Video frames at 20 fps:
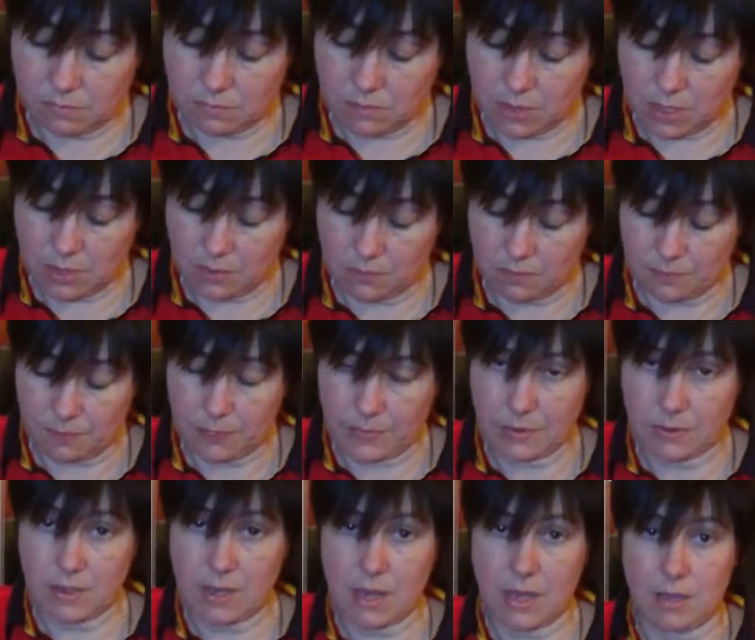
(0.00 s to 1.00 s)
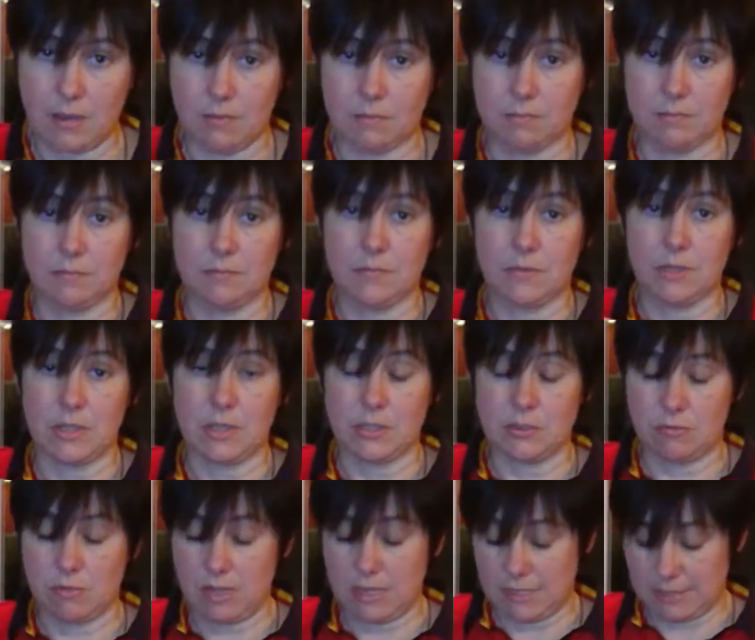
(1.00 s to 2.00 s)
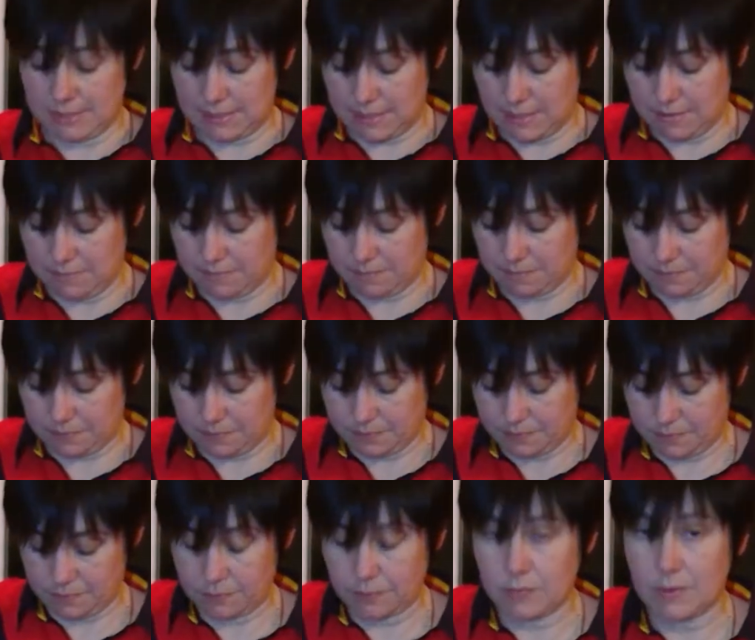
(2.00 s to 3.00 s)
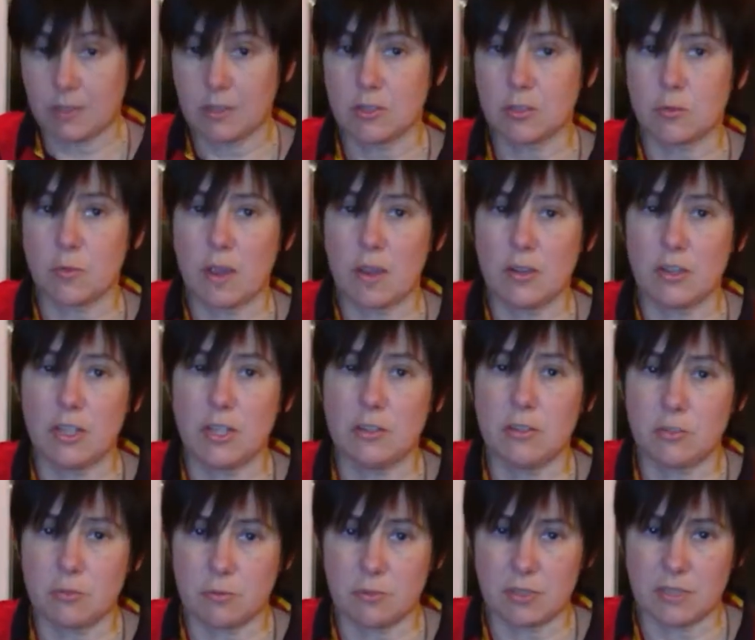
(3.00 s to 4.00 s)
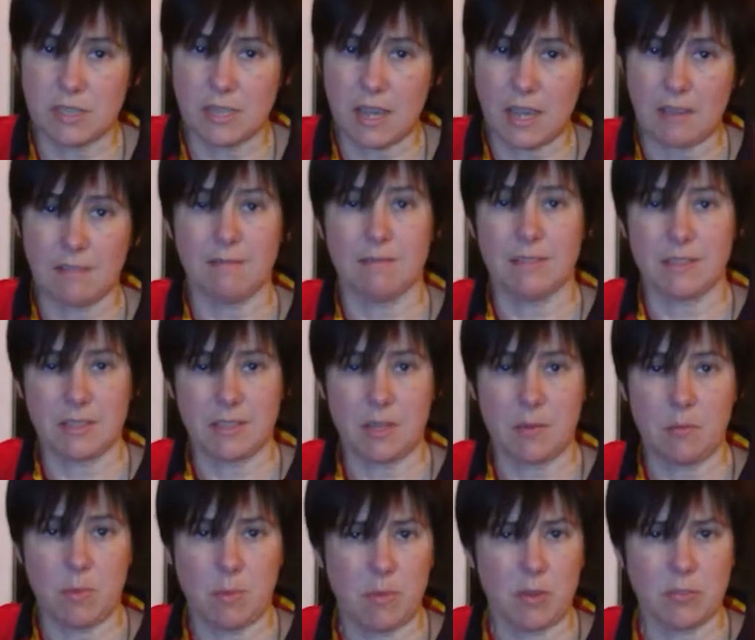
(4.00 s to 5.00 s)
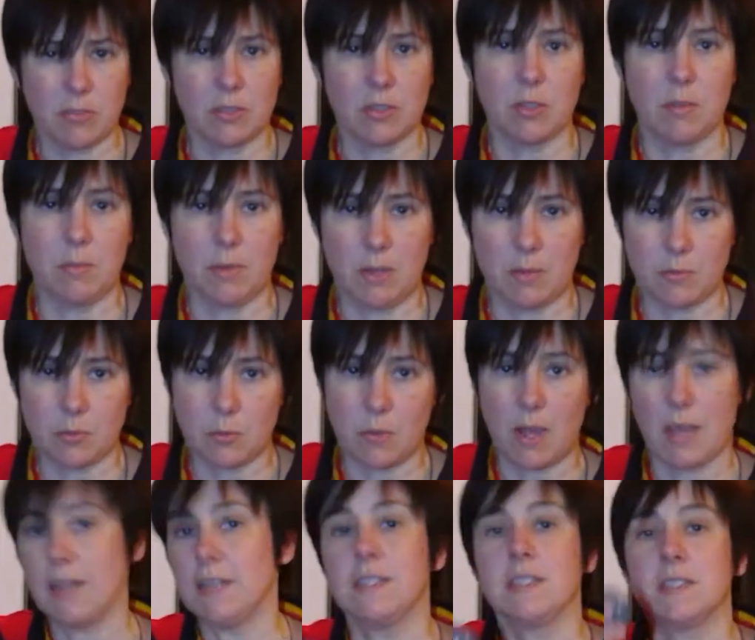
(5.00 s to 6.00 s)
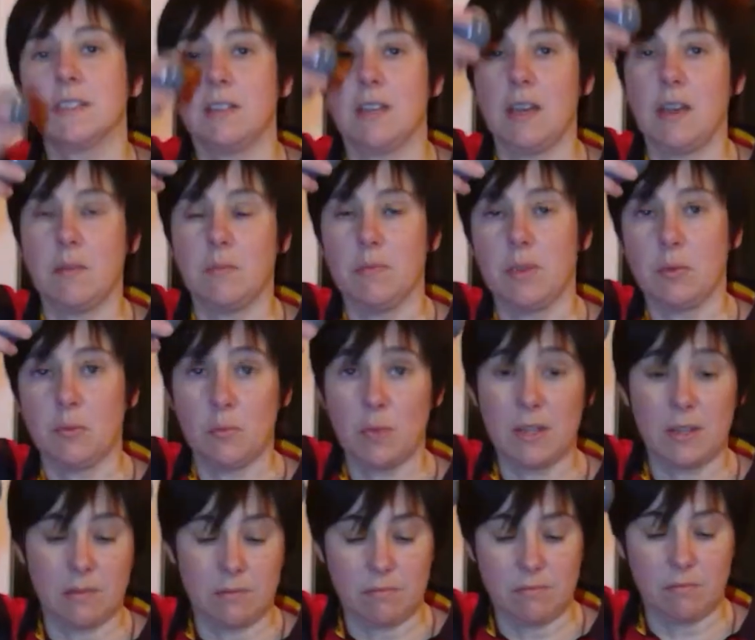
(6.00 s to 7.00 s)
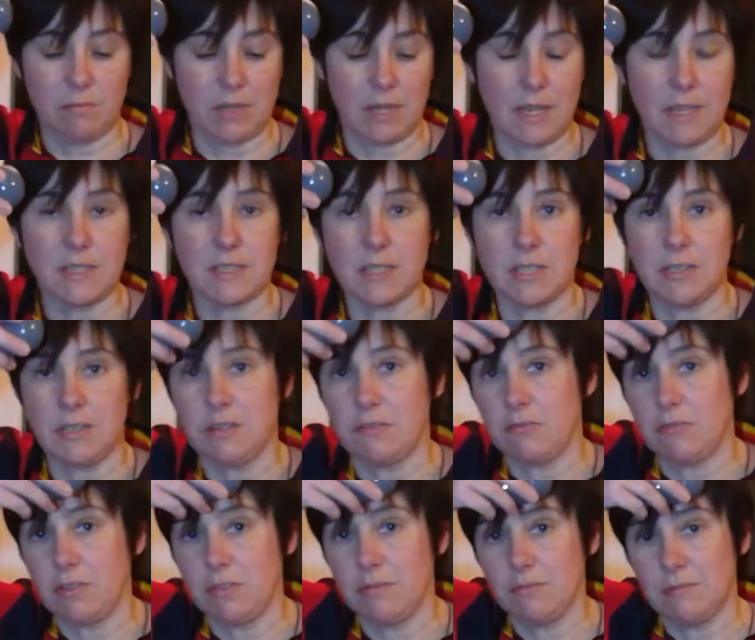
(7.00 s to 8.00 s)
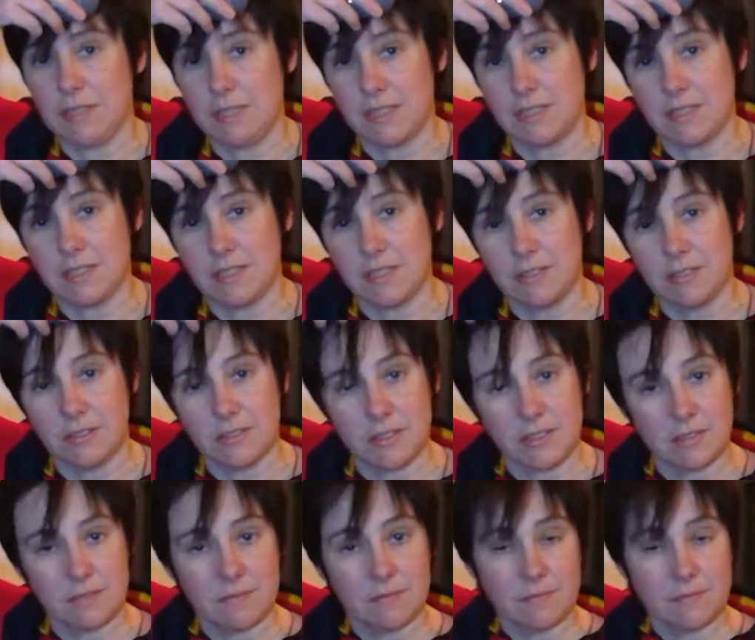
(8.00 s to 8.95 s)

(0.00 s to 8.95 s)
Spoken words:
No. Okay, let's release that. It's quite unusual to get the same emotion coming up twice. It will relate to different incidents.